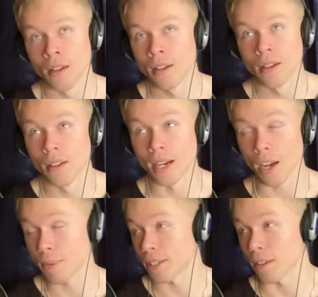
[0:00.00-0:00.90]
Like, I'll
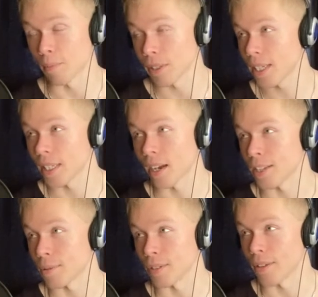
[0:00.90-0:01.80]
be completely honest
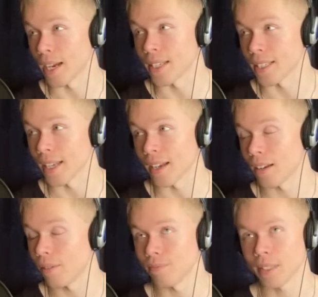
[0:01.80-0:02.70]
with you guys.
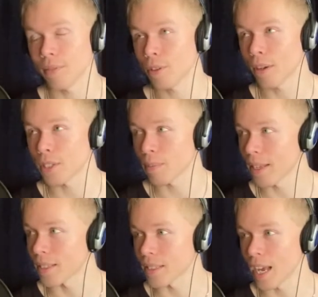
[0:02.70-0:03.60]
Even though I just made
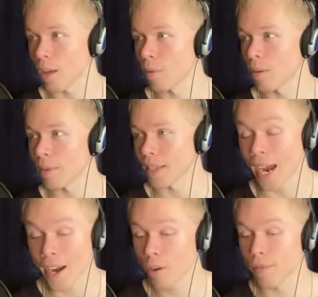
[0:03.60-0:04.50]
this album, I
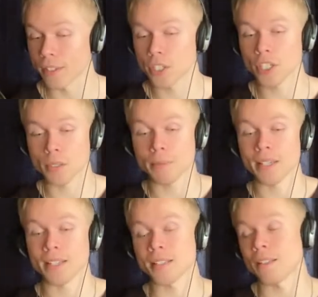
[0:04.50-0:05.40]
don't know if it's just
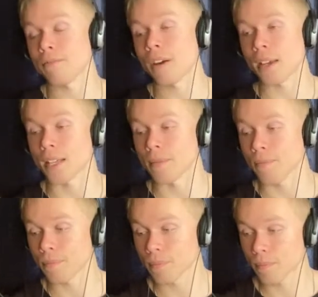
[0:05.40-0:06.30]
because of the fucking
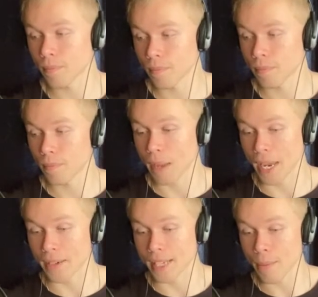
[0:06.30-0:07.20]

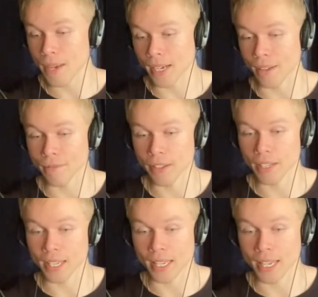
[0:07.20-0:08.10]
pandemic. I feel
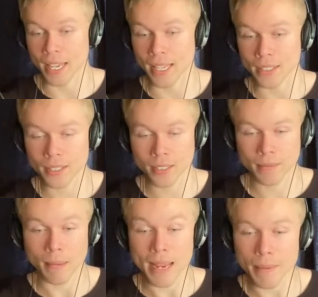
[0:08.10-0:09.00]
like it is,
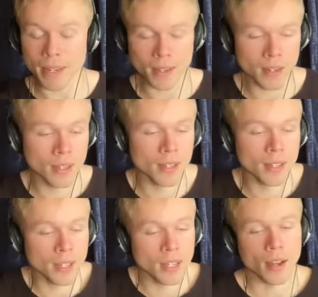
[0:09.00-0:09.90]
maybe.
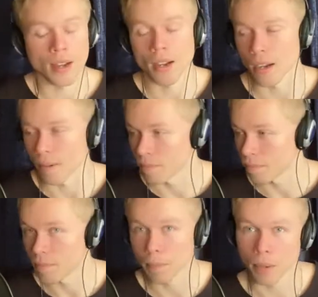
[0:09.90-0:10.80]

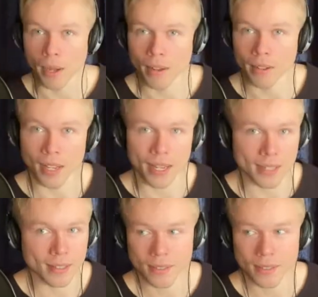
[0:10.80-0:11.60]
But, like,